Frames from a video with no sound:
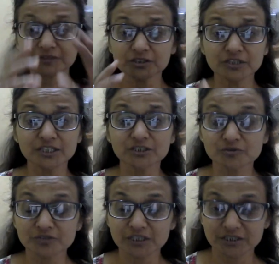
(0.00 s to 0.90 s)
you can
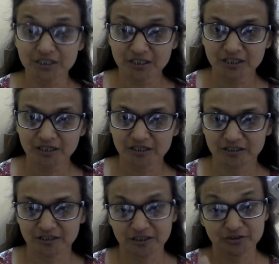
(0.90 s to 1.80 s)
use it
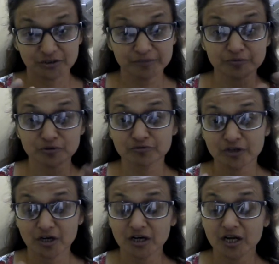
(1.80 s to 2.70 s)
to improve
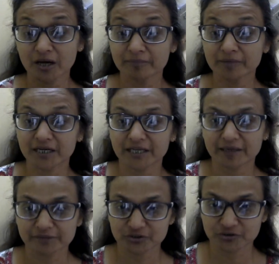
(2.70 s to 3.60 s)
your blood
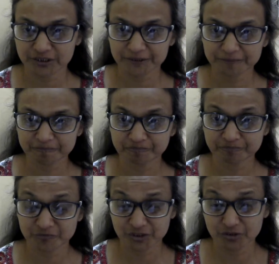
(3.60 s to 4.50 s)
chemistry.
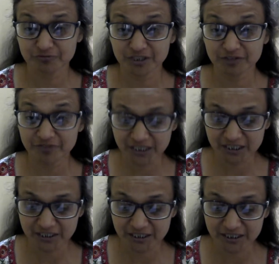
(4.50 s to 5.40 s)
When you feel
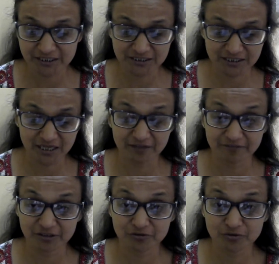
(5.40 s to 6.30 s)
weakness and
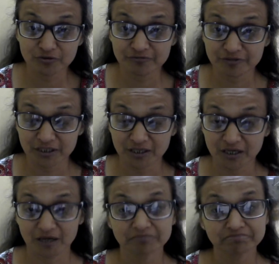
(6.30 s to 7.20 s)
when you don't
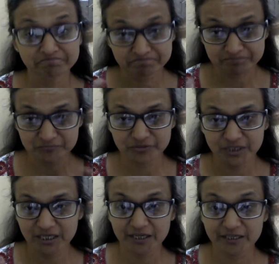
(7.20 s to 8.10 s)
feel
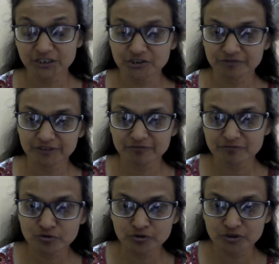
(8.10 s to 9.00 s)
well nourished with the
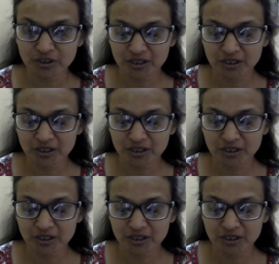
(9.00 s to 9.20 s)
food,